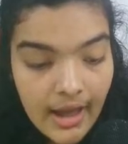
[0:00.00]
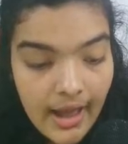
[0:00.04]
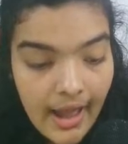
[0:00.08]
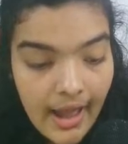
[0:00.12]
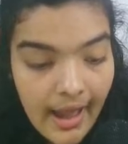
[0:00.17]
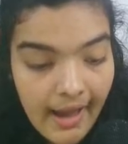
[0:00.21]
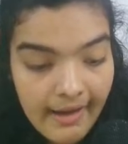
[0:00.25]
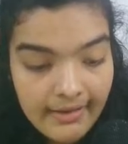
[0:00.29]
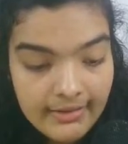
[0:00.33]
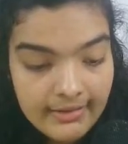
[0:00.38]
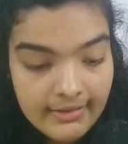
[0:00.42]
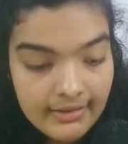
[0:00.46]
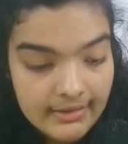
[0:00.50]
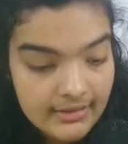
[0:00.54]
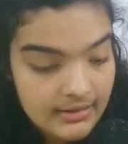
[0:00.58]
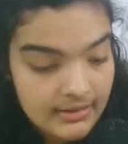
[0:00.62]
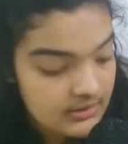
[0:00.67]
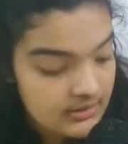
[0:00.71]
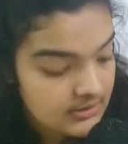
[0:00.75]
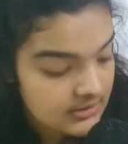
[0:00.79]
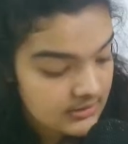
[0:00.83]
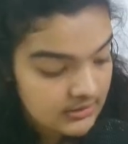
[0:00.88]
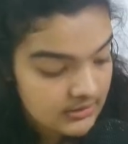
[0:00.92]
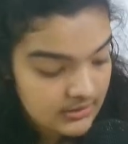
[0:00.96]
and it
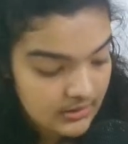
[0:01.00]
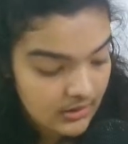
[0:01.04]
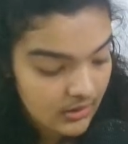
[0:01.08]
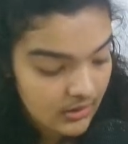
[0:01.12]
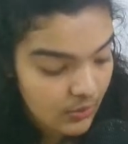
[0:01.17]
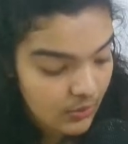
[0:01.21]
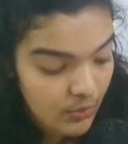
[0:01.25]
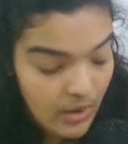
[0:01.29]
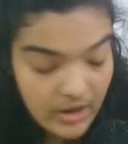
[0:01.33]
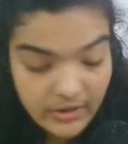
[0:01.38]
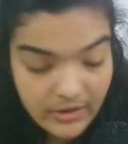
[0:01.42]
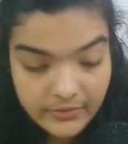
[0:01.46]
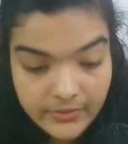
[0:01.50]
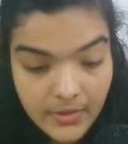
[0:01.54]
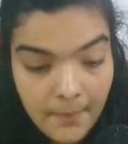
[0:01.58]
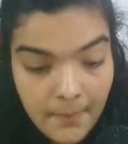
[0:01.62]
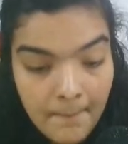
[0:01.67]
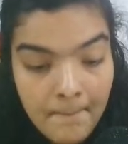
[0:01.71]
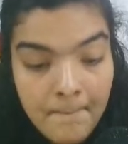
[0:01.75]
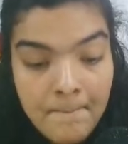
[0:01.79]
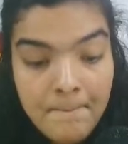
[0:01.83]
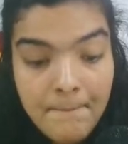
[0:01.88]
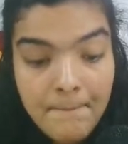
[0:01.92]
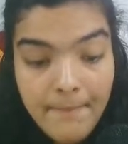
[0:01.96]
is one of the
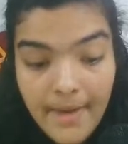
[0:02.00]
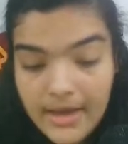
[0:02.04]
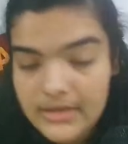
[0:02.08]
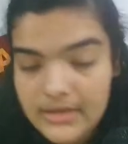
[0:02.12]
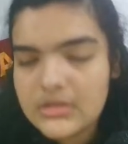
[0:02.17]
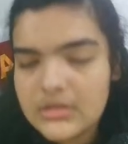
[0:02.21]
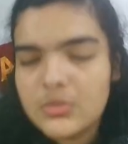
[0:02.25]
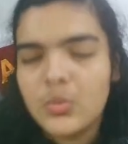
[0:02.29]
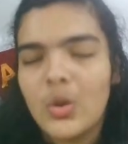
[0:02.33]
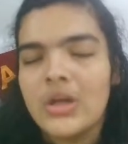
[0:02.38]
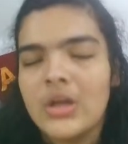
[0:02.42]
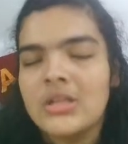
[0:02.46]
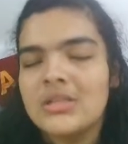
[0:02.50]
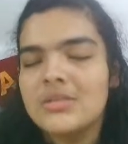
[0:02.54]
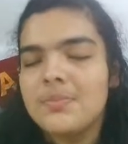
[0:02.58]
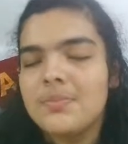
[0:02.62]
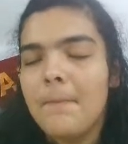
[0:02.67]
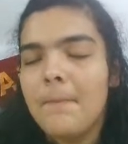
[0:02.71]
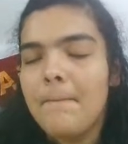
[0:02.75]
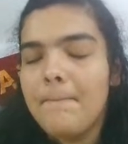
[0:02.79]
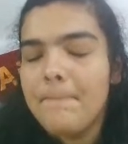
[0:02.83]
best ones.